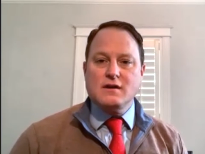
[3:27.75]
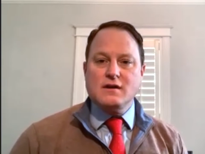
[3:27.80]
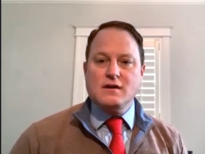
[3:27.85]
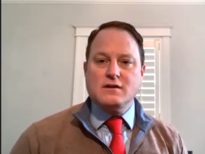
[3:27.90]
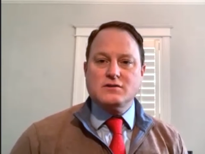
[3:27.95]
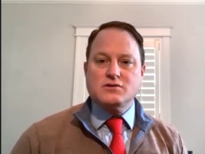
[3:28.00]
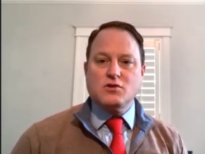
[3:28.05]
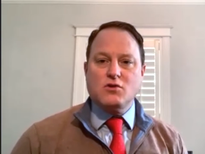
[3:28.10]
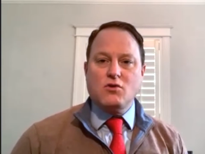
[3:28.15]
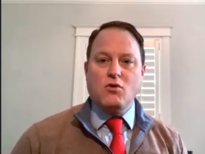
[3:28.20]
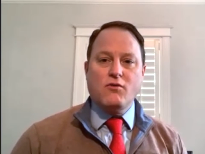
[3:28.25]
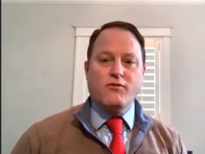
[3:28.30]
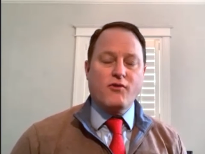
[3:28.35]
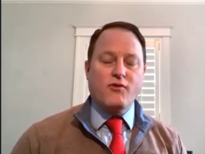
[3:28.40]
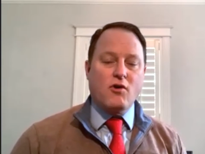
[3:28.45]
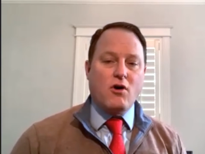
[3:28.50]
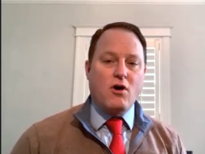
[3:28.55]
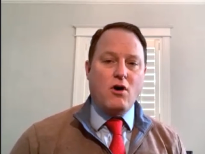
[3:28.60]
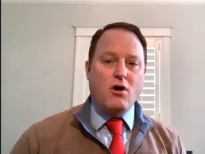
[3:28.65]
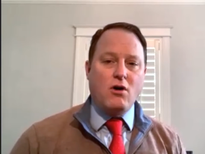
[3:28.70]
So
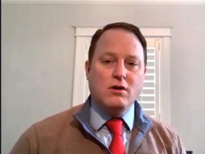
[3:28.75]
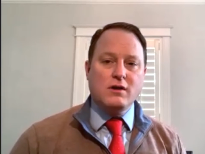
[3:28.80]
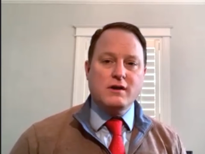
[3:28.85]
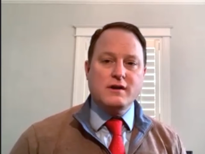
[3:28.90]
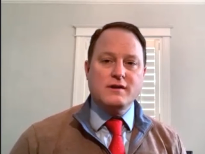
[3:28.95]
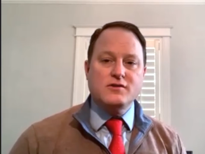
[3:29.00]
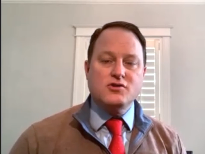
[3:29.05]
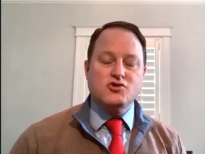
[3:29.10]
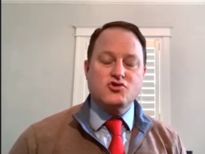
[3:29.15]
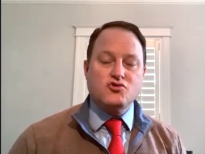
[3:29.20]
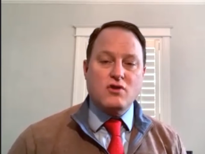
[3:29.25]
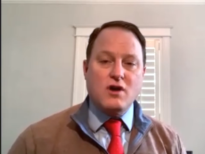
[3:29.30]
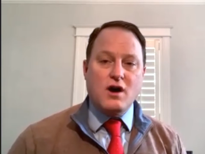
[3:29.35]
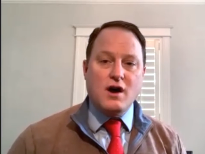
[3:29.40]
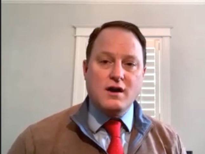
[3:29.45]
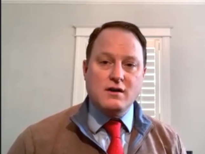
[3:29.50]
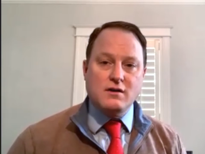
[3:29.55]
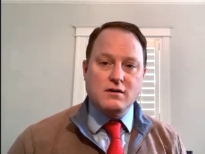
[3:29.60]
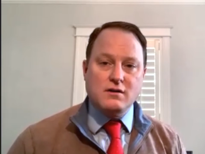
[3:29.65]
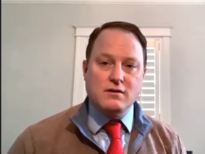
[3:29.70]
overall in the
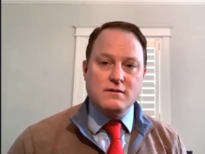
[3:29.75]
trial,